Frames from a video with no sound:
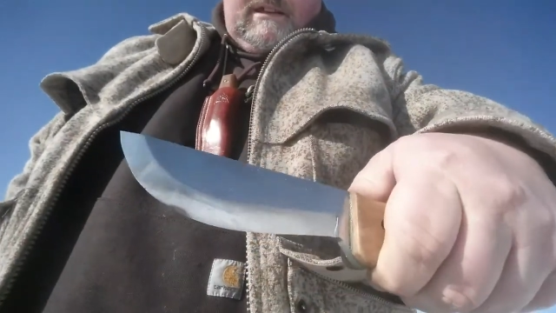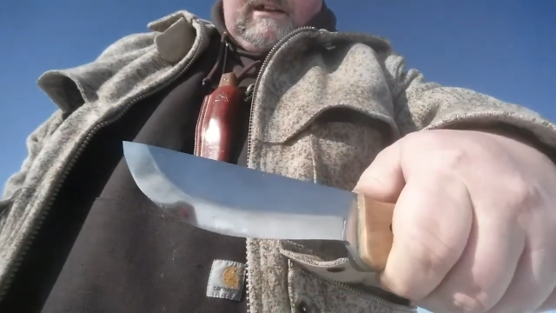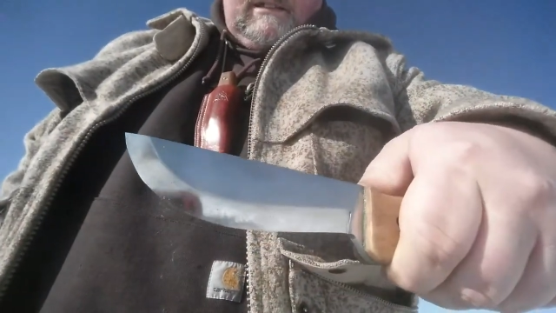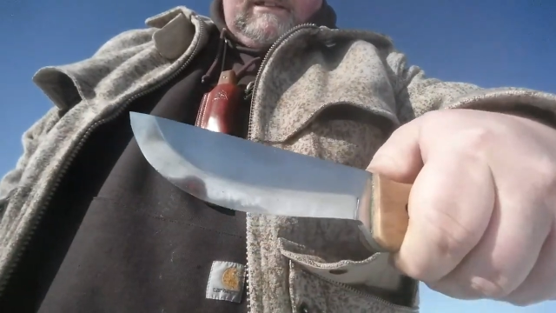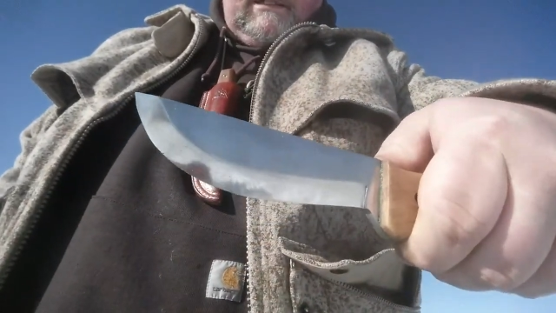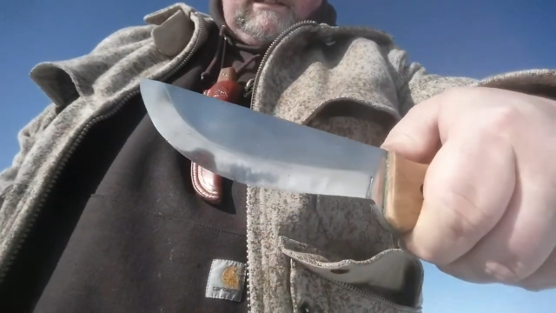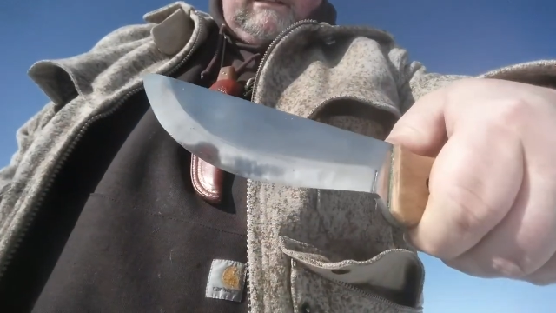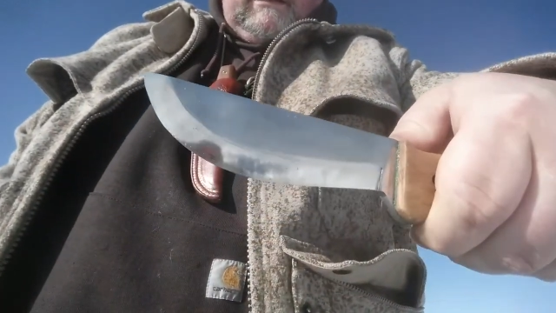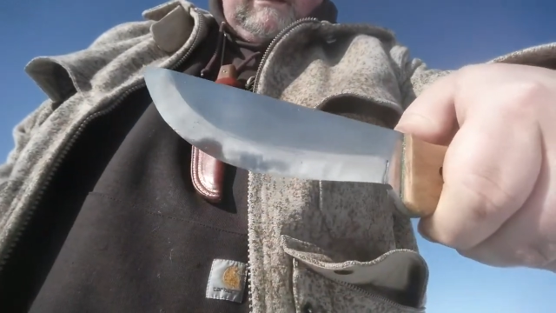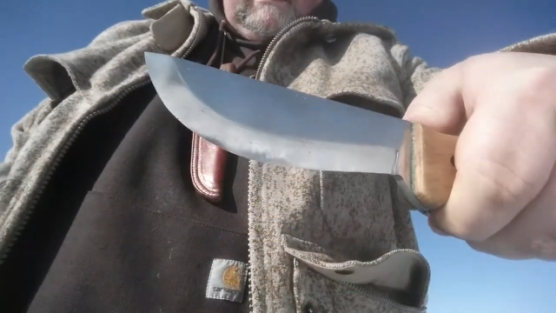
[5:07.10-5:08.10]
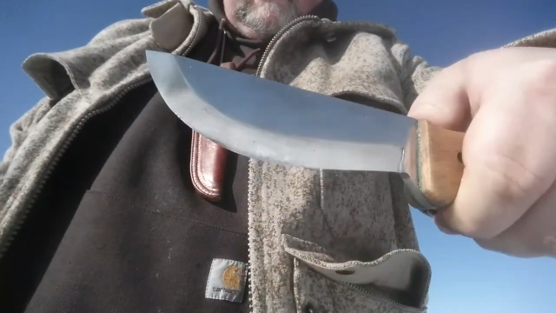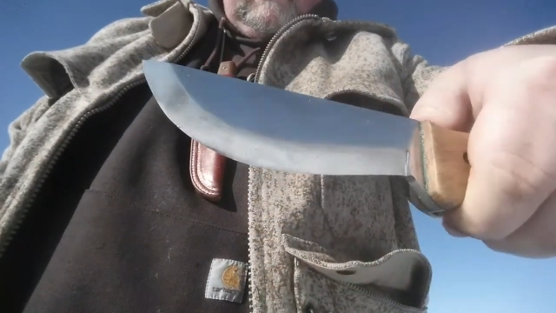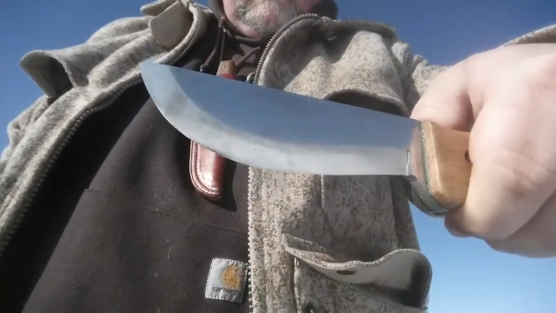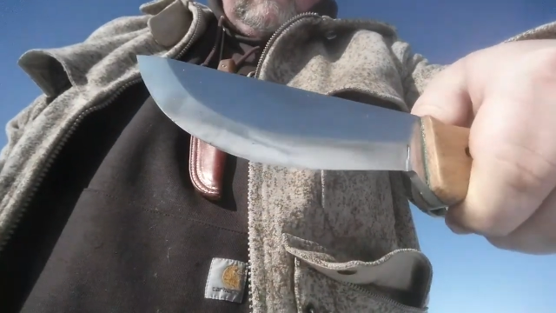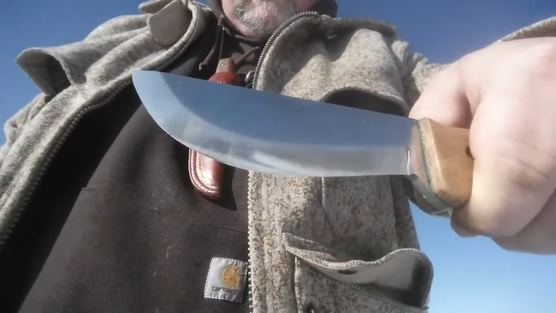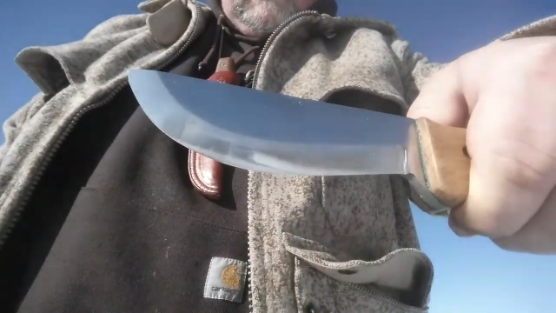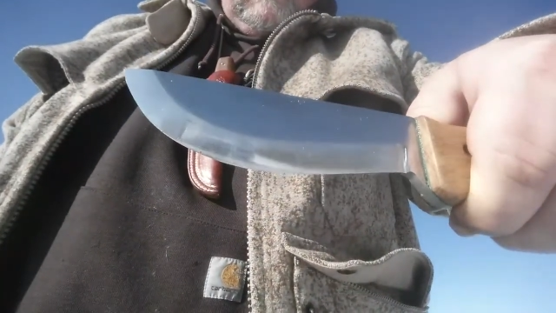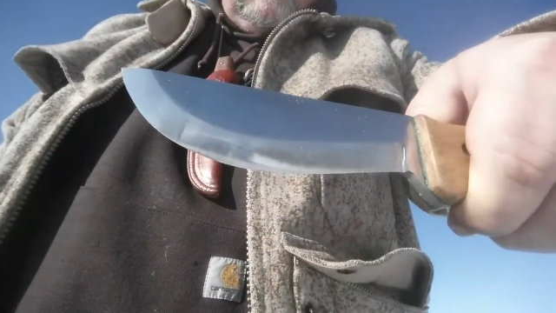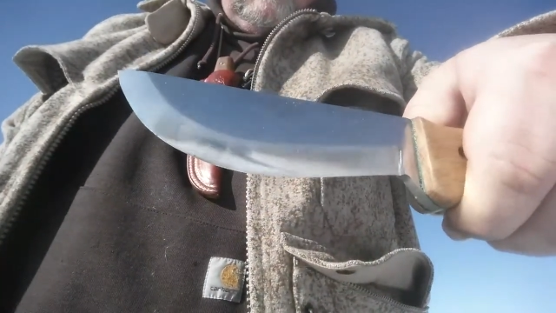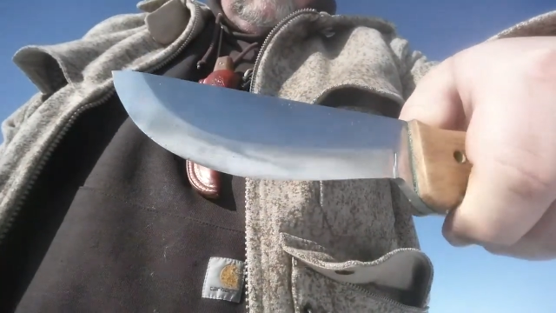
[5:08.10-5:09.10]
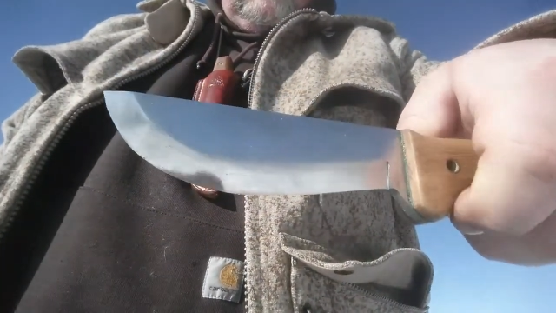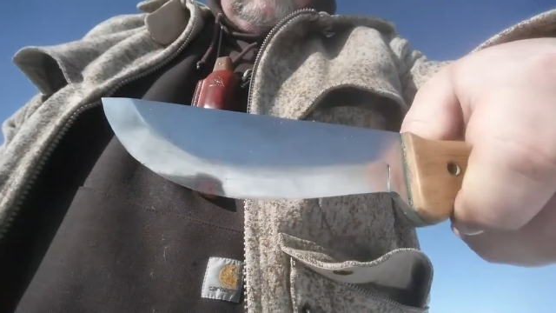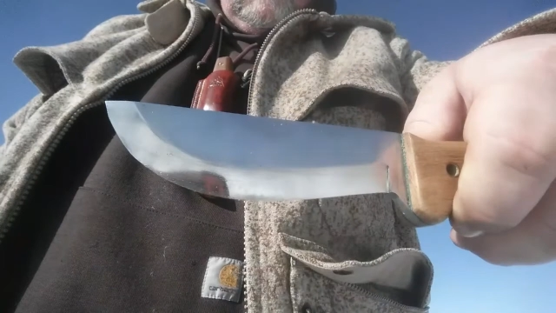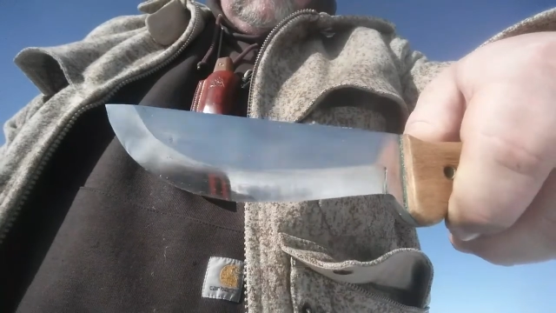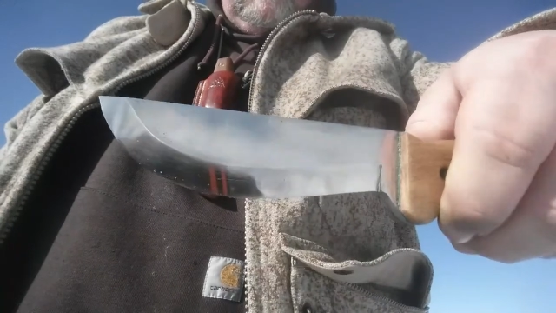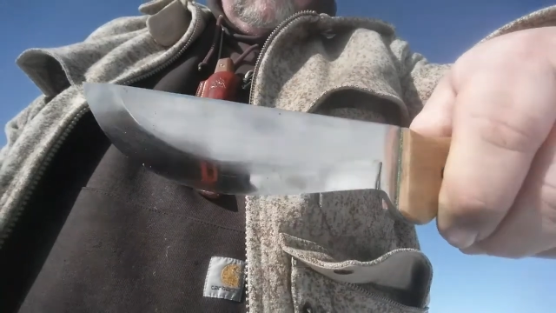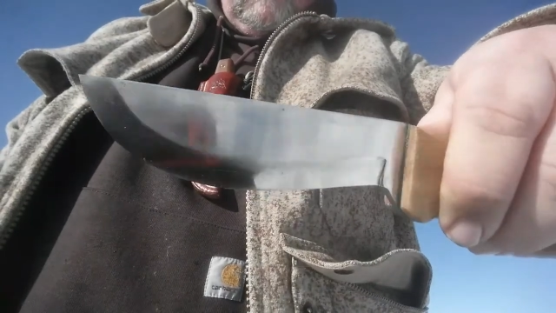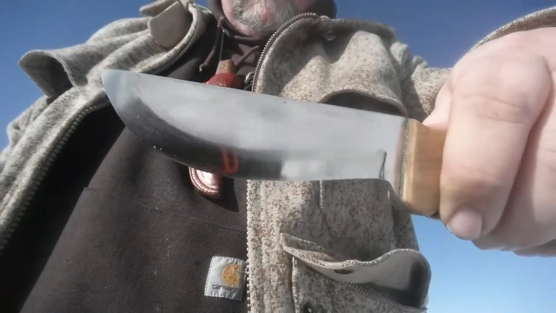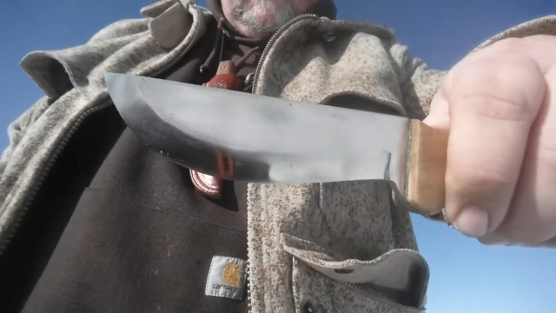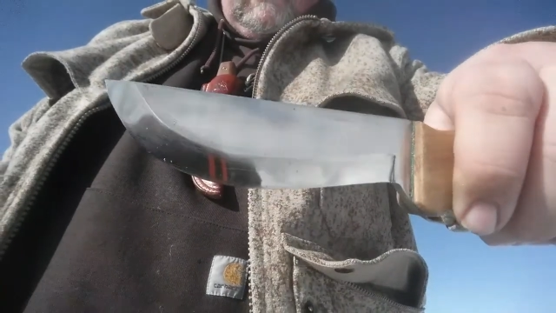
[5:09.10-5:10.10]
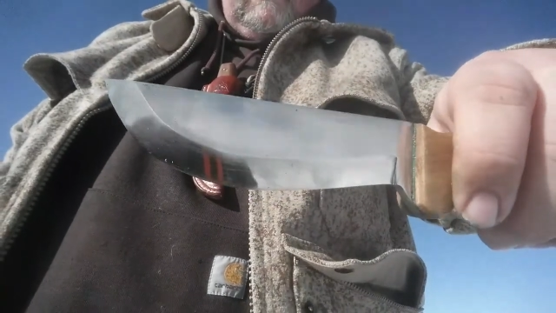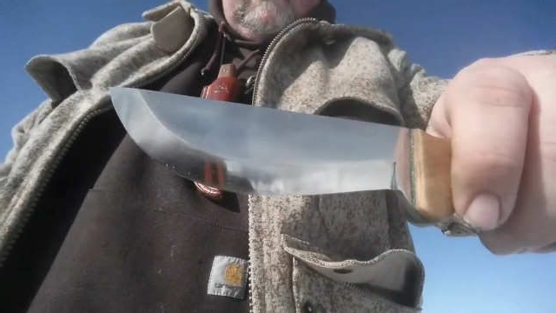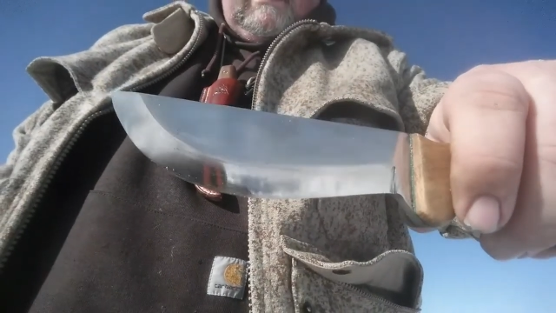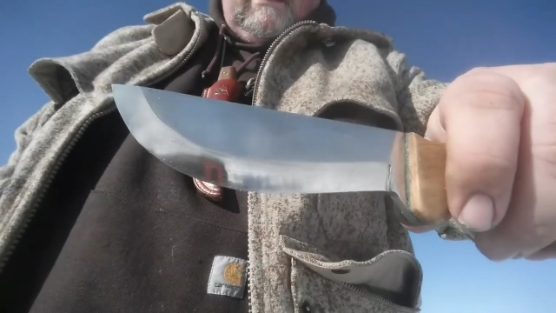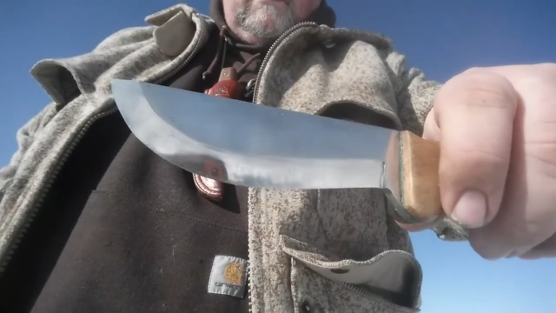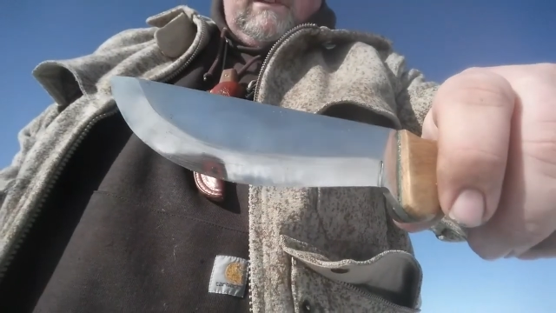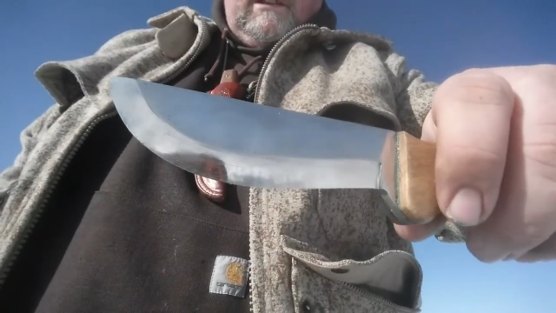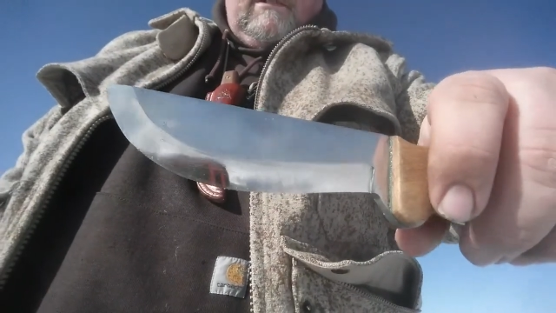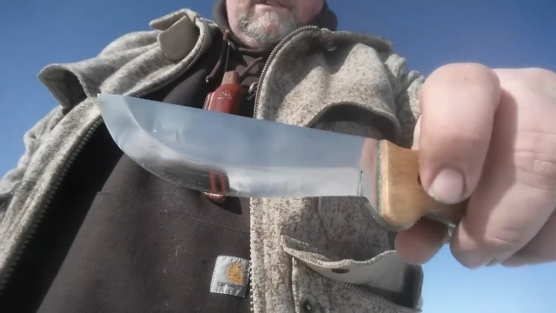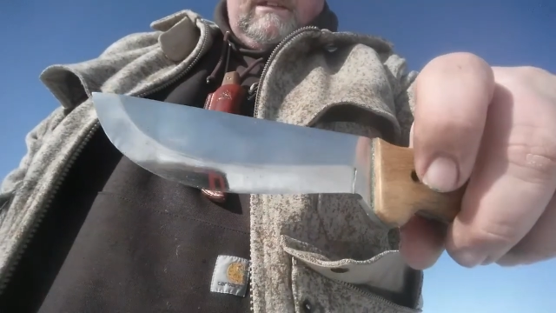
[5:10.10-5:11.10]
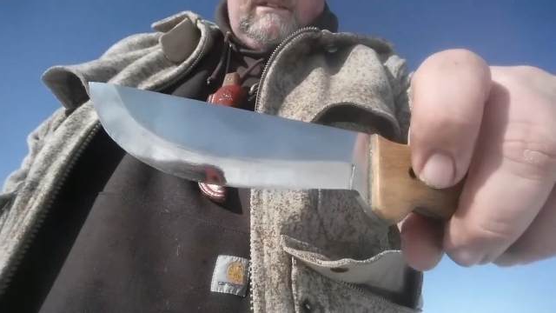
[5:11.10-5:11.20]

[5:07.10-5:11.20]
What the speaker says: (no speaker visible)